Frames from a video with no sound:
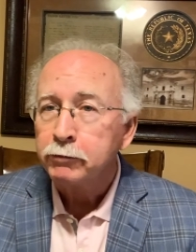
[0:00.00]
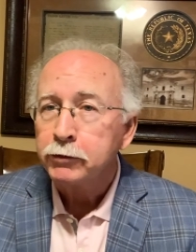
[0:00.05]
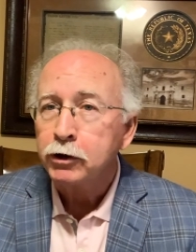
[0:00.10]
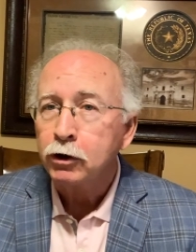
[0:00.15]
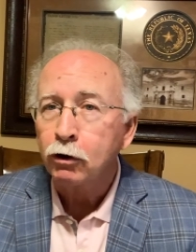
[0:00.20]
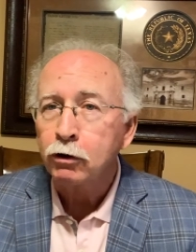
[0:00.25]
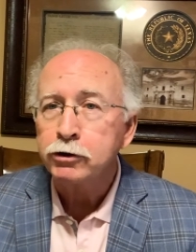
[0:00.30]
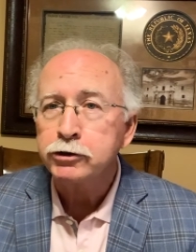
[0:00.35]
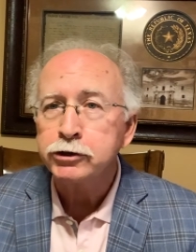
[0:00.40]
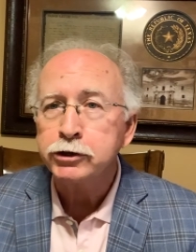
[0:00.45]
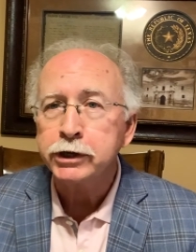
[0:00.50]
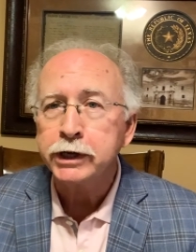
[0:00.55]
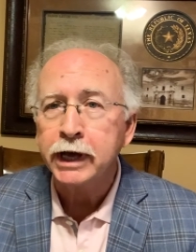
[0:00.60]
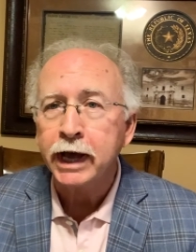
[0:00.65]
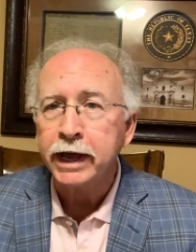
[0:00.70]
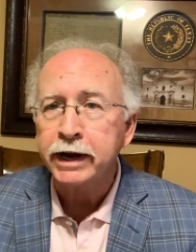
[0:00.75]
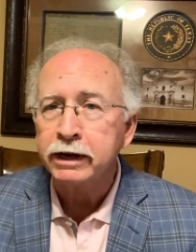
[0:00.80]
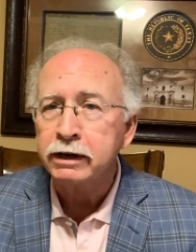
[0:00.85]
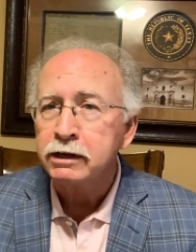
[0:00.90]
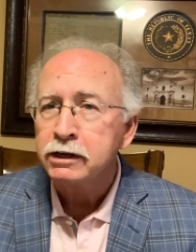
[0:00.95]
Encourage you to
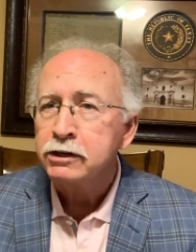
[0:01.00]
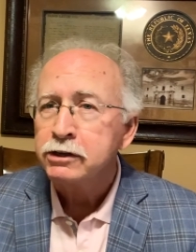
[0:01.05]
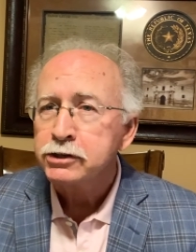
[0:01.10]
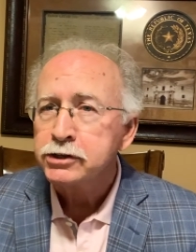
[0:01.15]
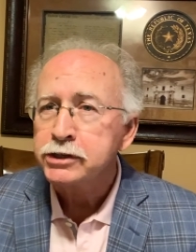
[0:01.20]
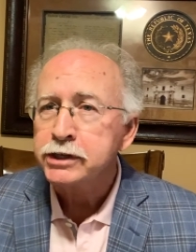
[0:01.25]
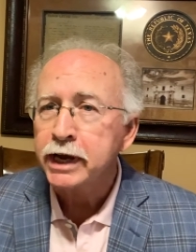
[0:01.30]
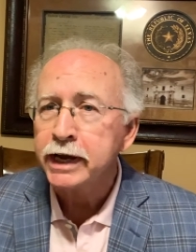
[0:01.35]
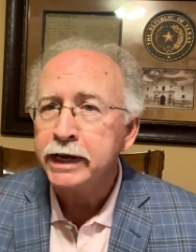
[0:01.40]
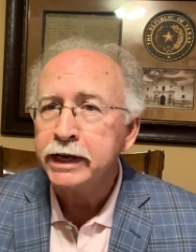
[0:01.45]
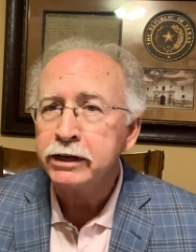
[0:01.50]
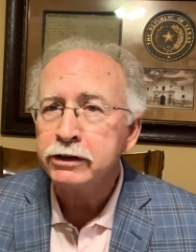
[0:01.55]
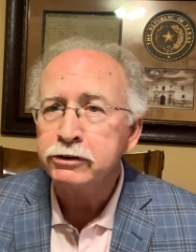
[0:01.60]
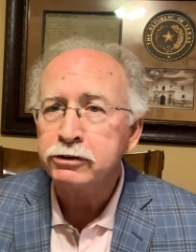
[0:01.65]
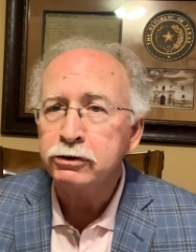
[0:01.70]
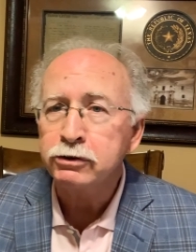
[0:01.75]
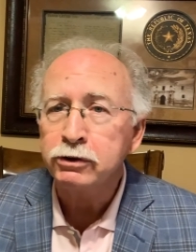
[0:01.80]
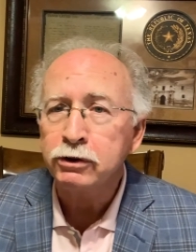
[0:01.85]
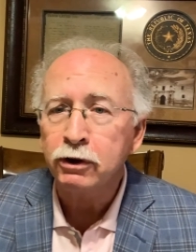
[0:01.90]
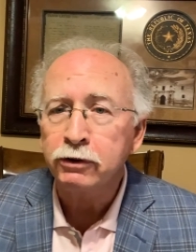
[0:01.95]
kind of stay in
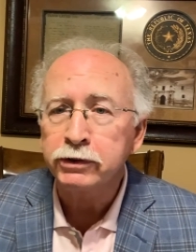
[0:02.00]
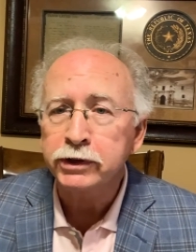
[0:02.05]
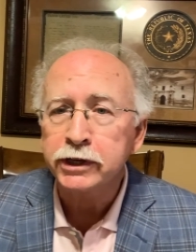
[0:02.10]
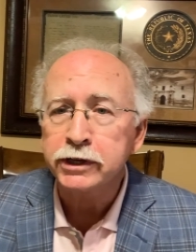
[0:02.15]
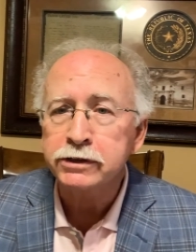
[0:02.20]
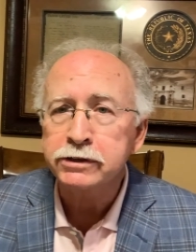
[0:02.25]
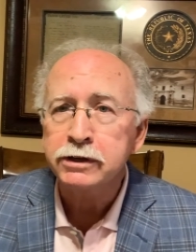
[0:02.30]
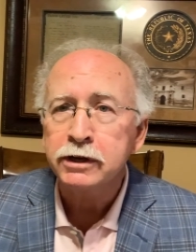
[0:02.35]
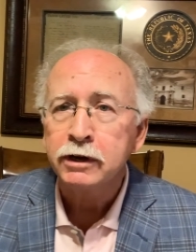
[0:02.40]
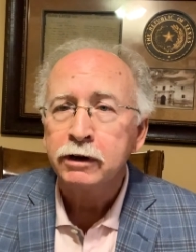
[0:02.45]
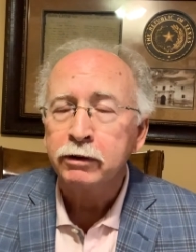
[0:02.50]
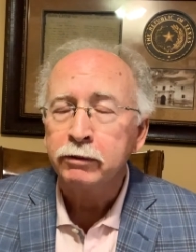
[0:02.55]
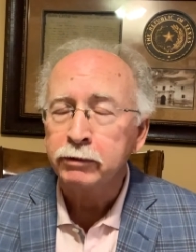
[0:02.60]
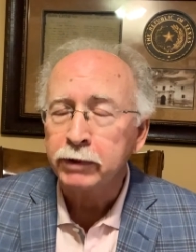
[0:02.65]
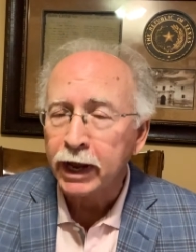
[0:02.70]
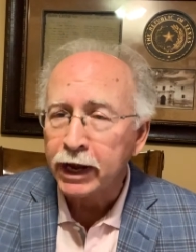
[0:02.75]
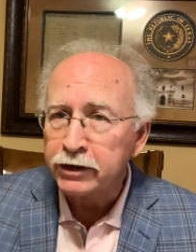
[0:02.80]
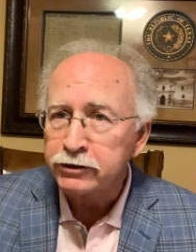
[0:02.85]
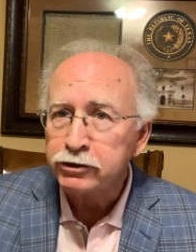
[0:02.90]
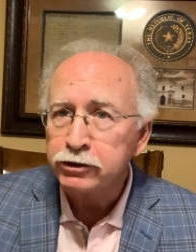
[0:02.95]
tune on this
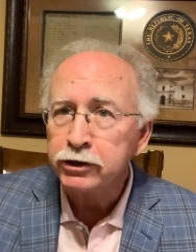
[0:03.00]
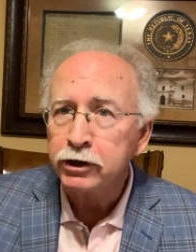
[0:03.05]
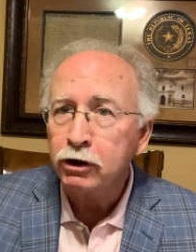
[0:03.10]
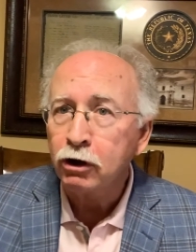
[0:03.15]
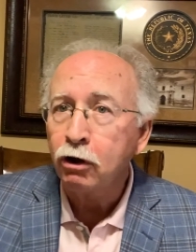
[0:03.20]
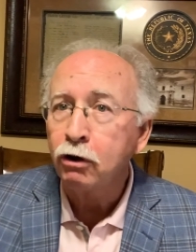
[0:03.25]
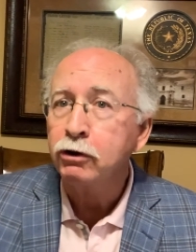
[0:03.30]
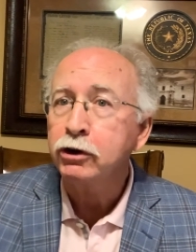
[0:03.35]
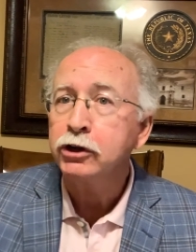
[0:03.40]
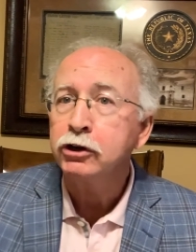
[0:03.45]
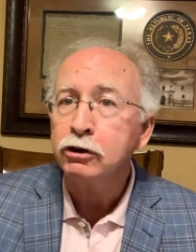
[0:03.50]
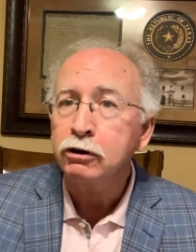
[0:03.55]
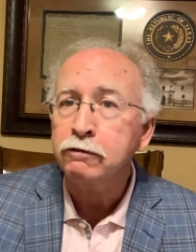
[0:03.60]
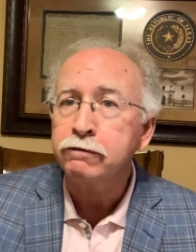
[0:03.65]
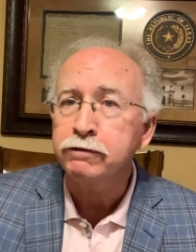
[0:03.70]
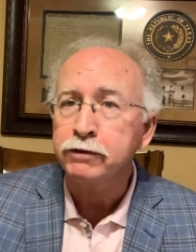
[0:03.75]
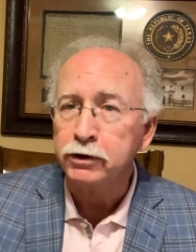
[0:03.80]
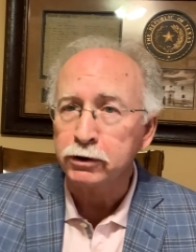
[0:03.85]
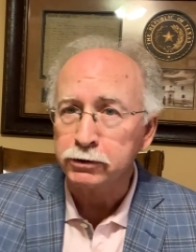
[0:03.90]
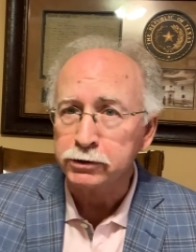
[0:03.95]
and ask you to call your
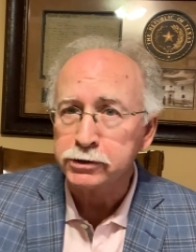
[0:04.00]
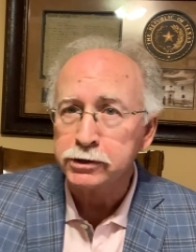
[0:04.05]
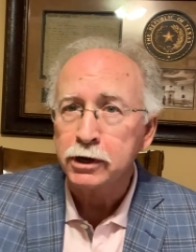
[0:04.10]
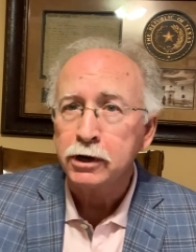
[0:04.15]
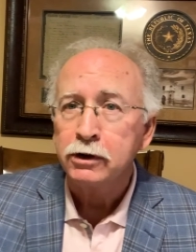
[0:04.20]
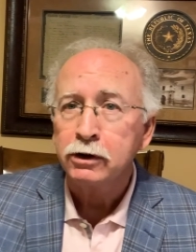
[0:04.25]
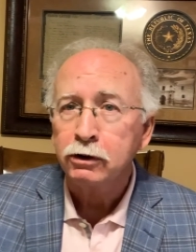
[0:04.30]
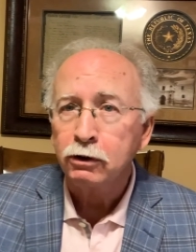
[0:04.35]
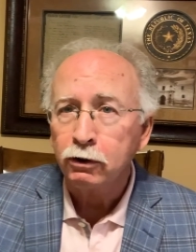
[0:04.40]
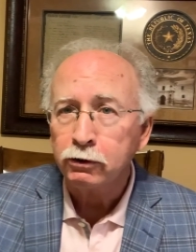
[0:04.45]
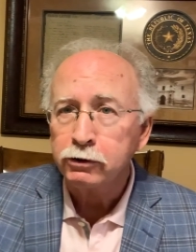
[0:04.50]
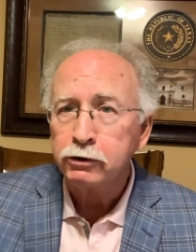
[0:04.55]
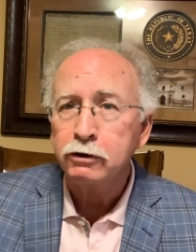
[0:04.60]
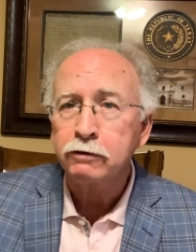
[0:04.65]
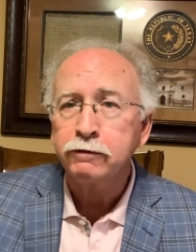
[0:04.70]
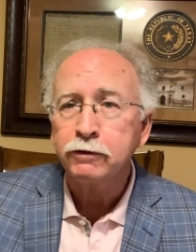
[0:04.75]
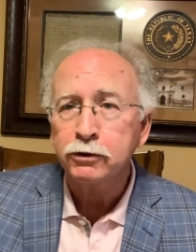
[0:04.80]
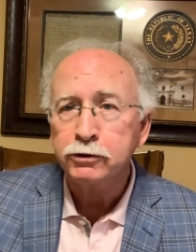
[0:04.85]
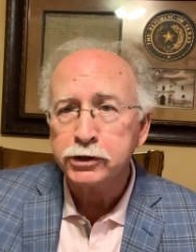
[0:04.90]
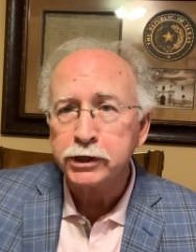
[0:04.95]
folks. Call your
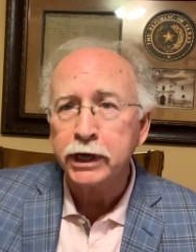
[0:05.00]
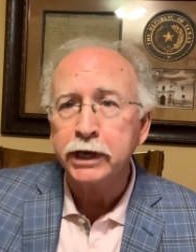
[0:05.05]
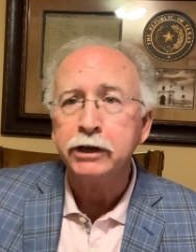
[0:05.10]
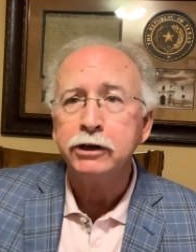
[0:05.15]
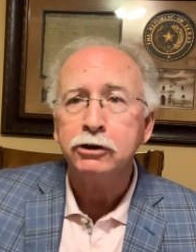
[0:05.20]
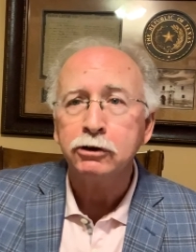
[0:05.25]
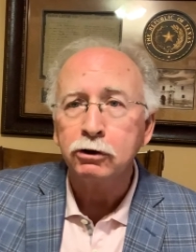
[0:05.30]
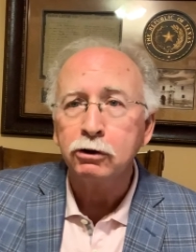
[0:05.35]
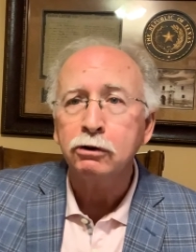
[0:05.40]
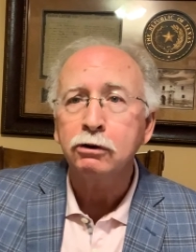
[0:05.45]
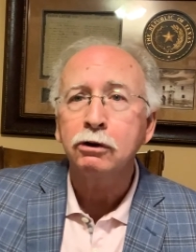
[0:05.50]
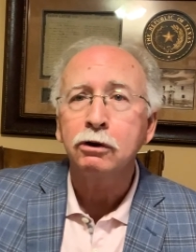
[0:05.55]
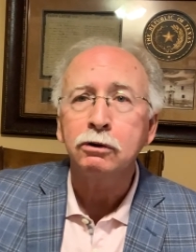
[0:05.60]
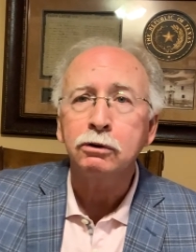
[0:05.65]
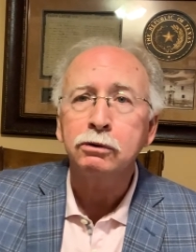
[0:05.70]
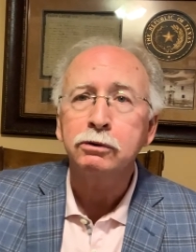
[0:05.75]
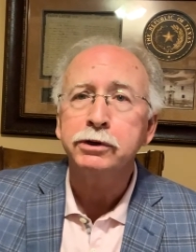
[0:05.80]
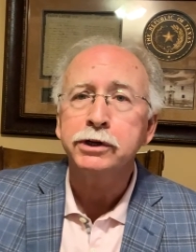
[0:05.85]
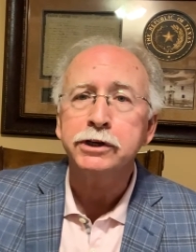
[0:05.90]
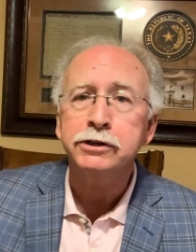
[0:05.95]
folks in your
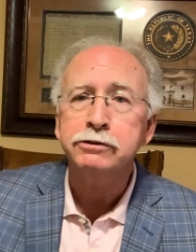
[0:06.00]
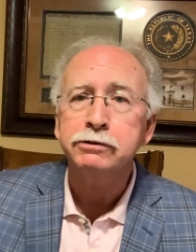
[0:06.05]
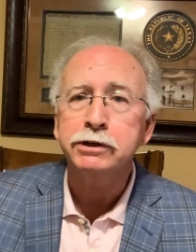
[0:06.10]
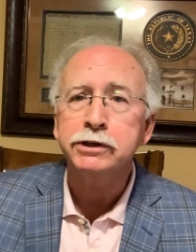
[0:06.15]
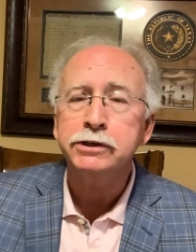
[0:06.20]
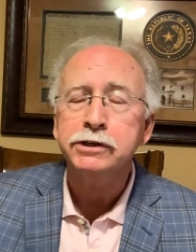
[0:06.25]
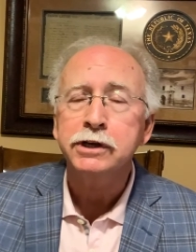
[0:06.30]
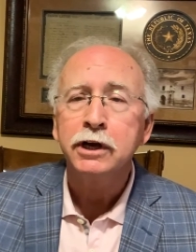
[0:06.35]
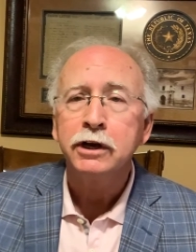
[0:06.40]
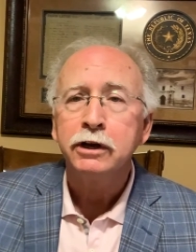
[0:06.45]
local districts,